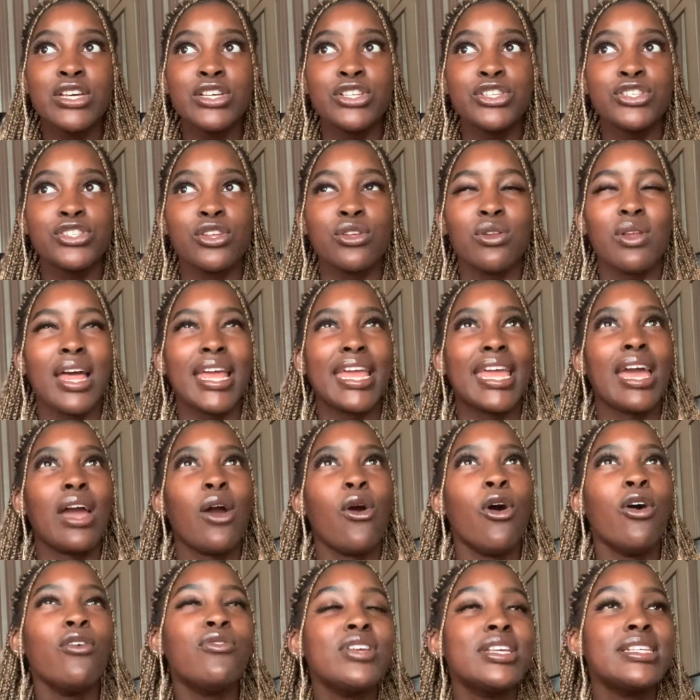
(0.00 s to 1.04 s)
So like,
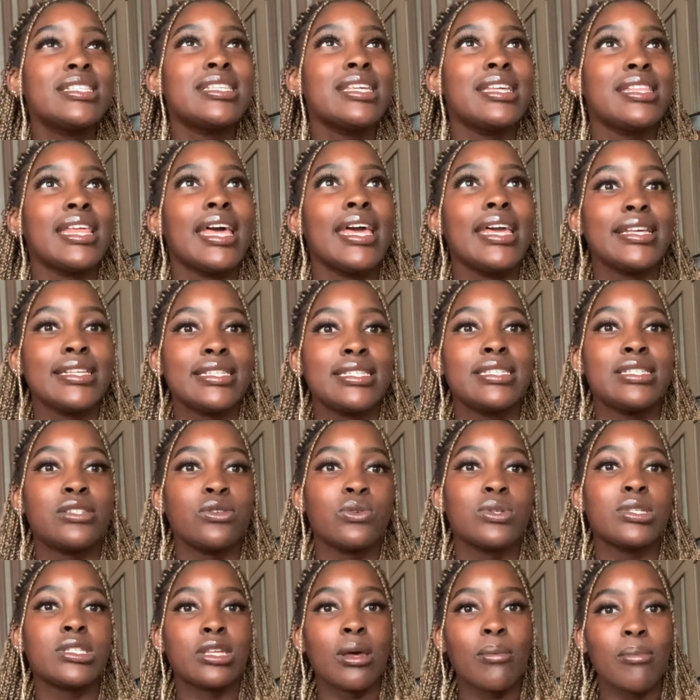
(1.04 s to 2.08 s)
obviously there is
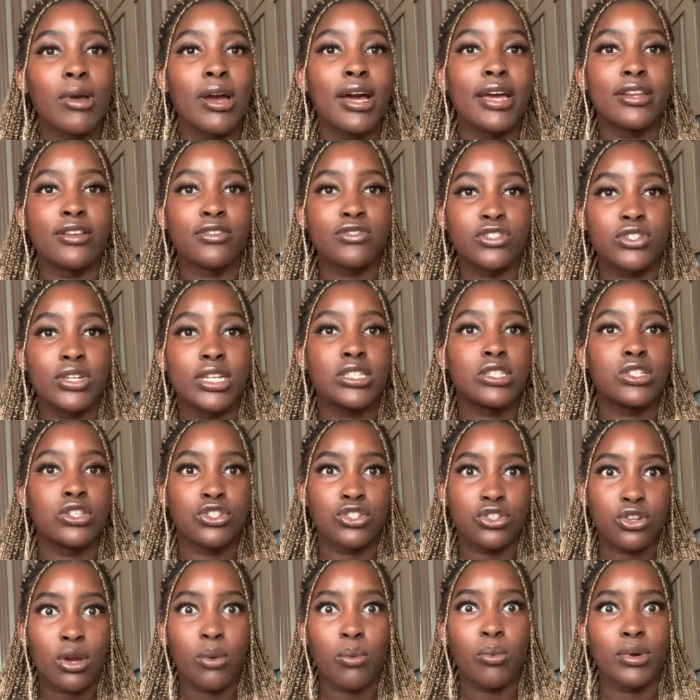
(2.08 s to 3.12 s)
still some kind of stress, because,
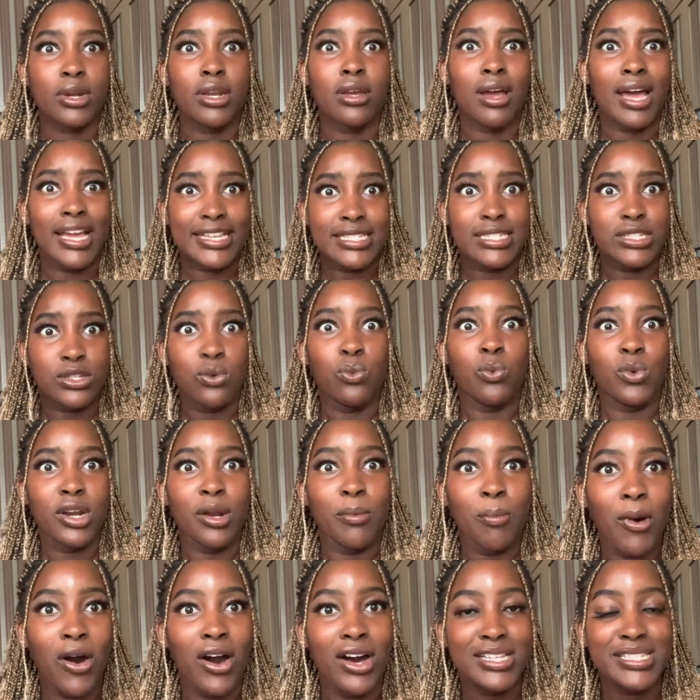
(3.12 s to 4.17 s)
you know, I still want to
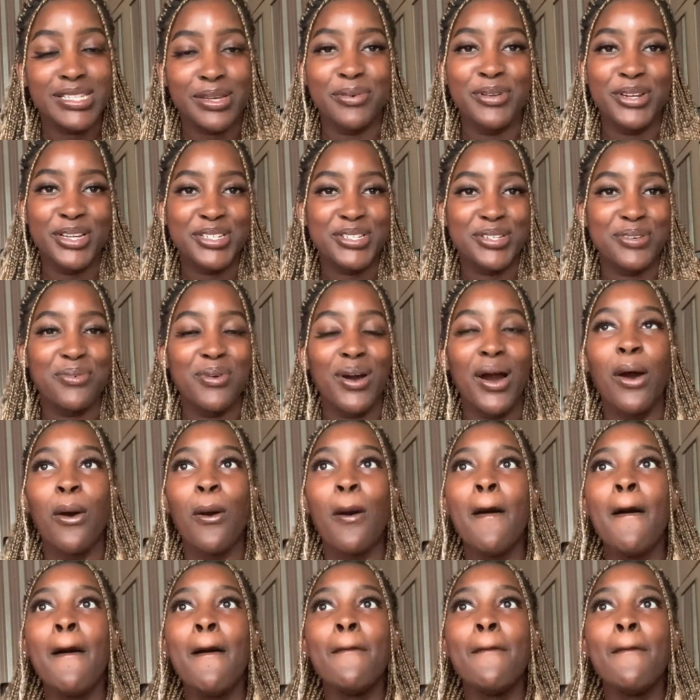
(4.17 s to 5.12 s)
pass, I want to do well,